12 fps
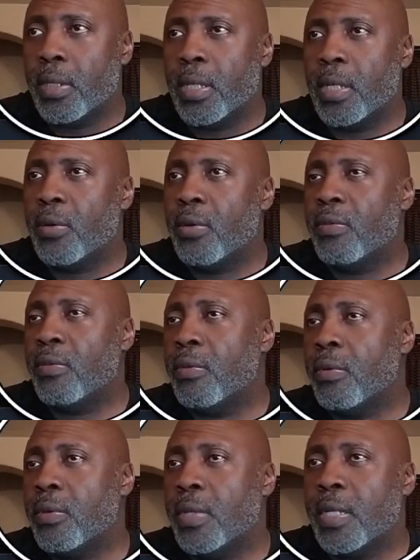all
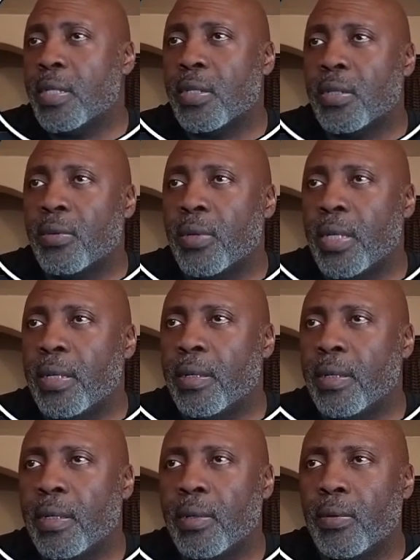on that screen,
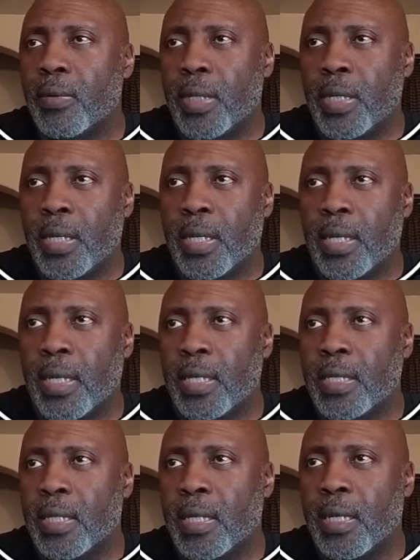we
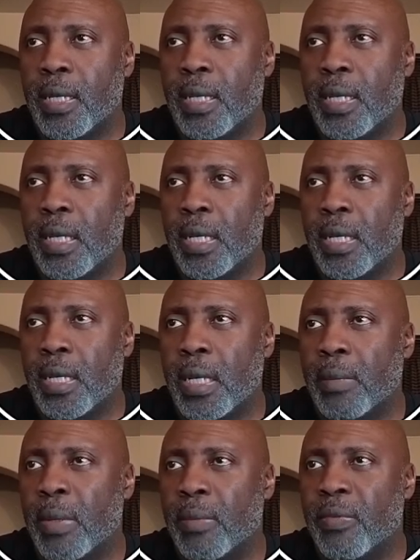created an
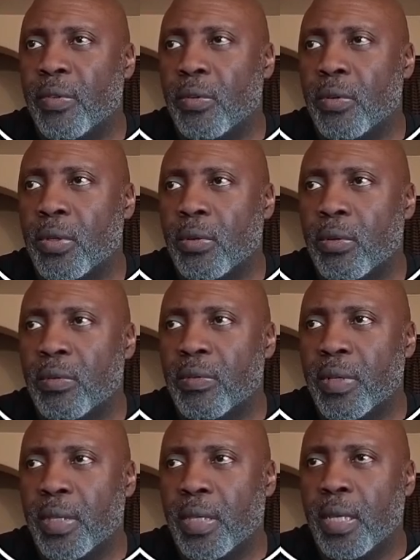Nmap folder over
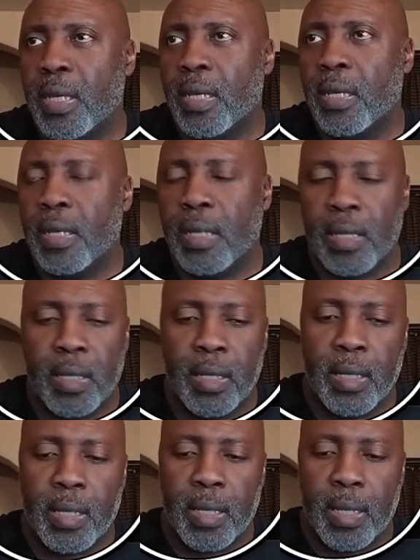there,
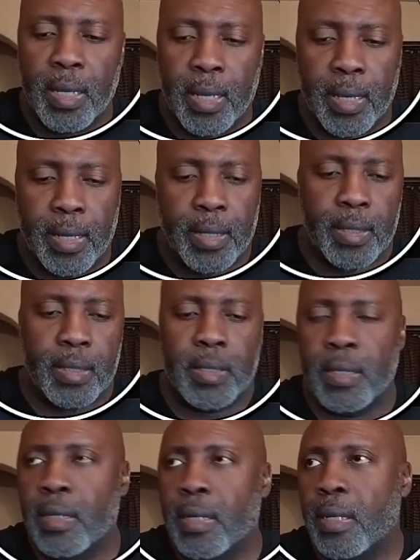and
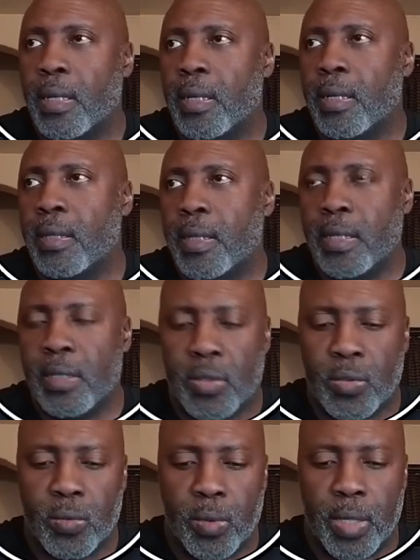that is
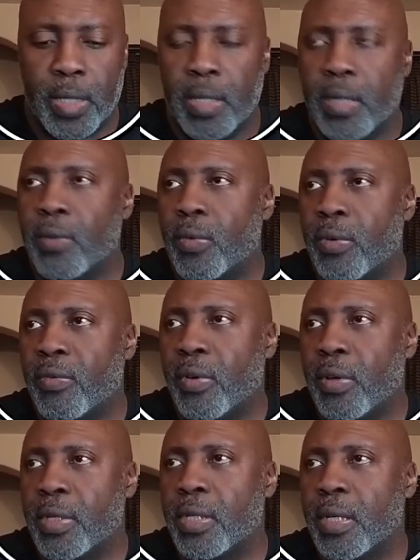where we've
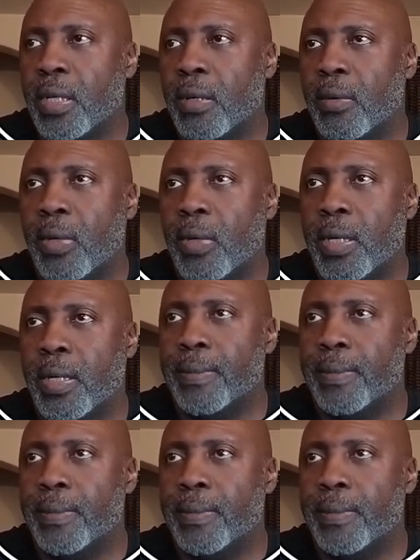got our